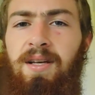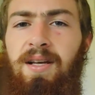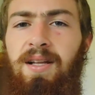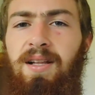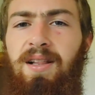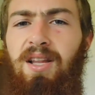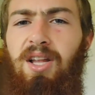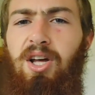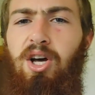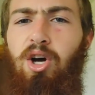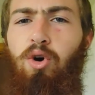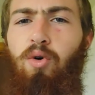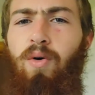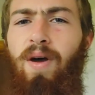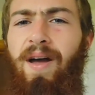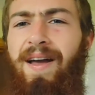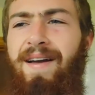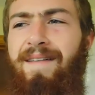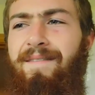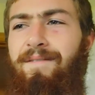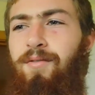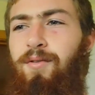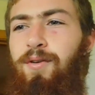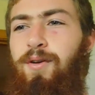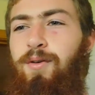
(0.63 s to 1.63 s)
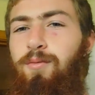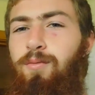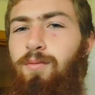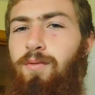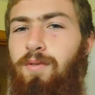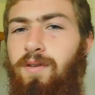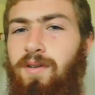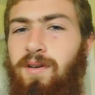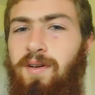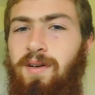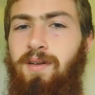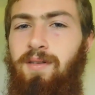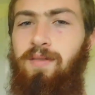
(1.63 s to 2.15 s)
Hello,
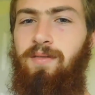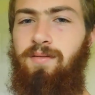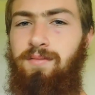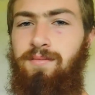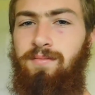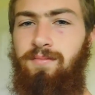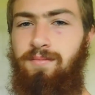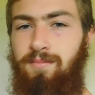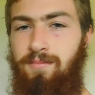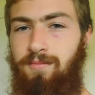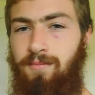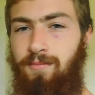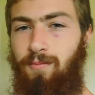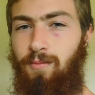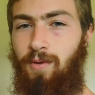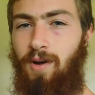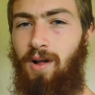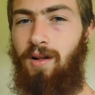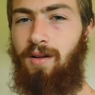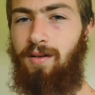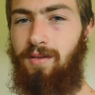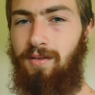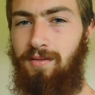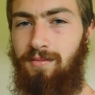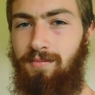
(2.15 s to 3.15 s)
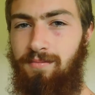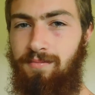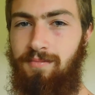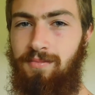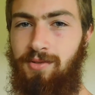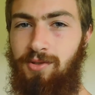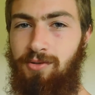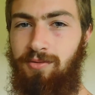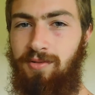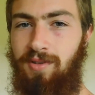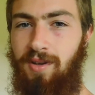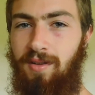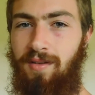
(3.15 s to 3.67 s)
everyone. Welcome
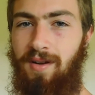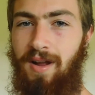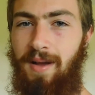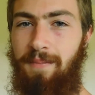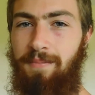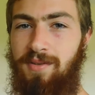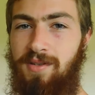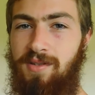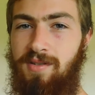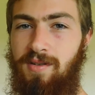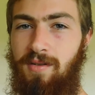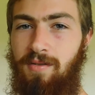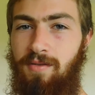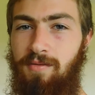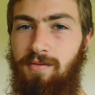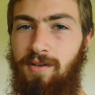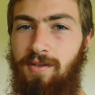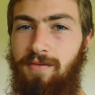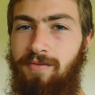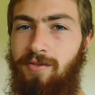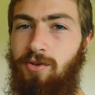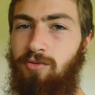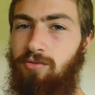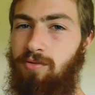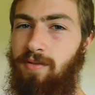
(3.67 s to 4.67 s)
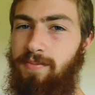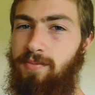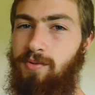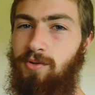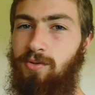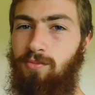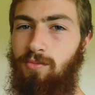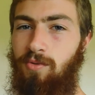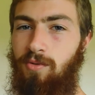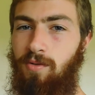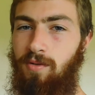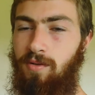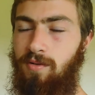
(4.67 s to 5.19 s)
to another episode of Crypto
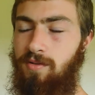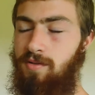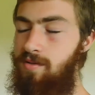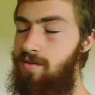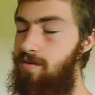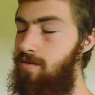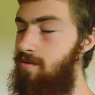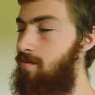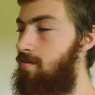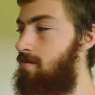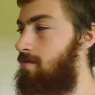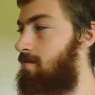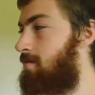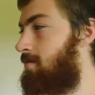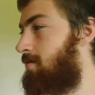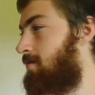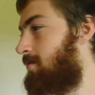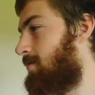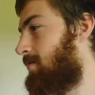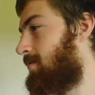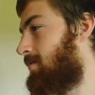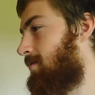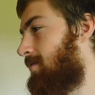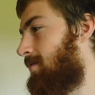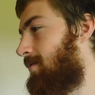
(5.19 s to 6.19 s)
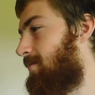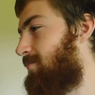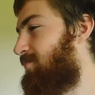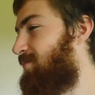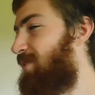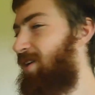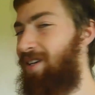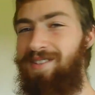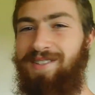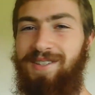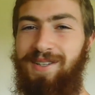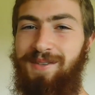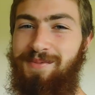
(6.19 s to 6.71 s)
Wars.
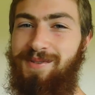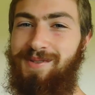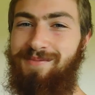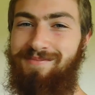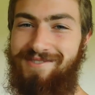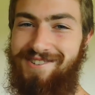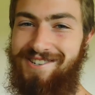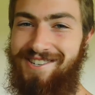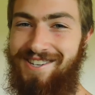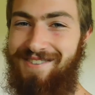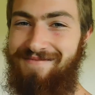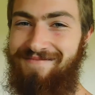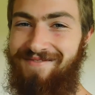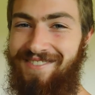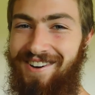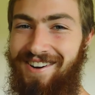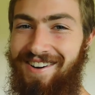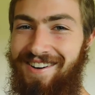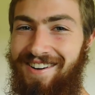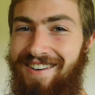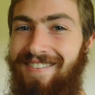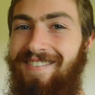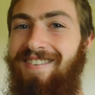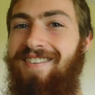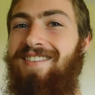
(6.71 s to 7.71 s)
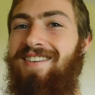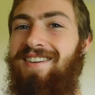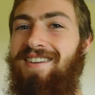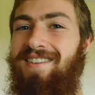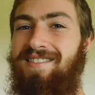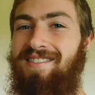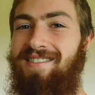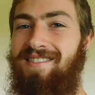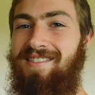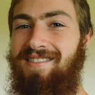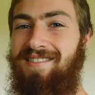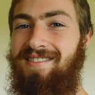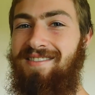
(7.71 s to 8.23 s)
Picked up some cheap
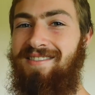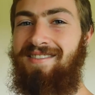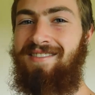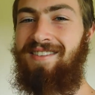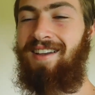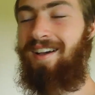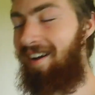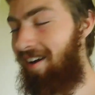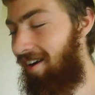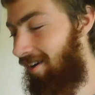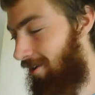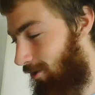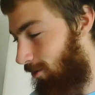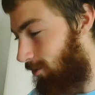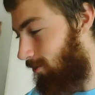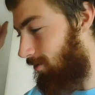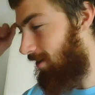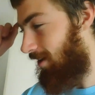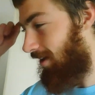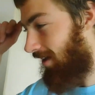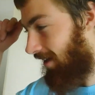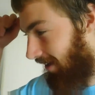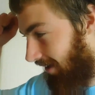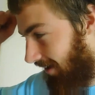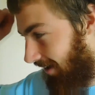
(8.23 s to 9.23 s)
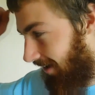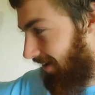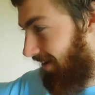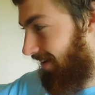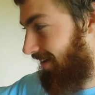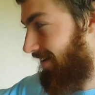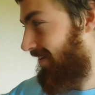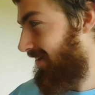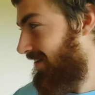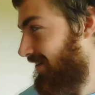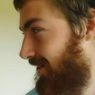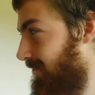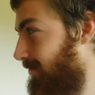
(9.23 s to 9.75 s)
Vertcoins. Oh, yeah.
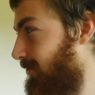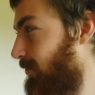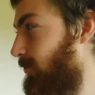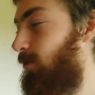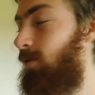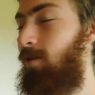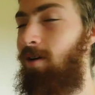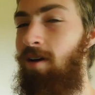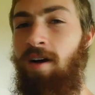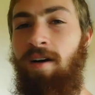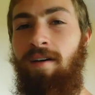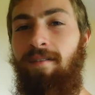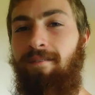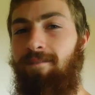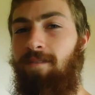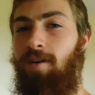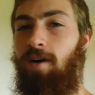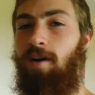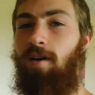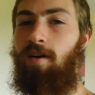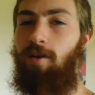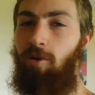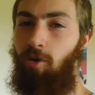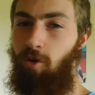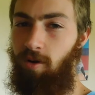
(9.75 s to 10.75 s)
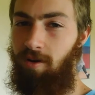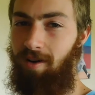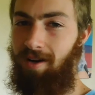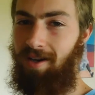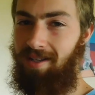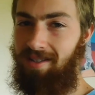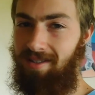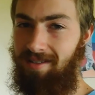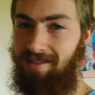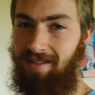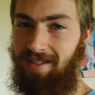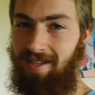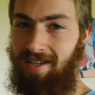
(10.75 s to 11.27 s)
Dude,
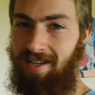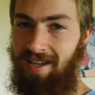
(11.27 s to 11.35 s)
Vertcoins.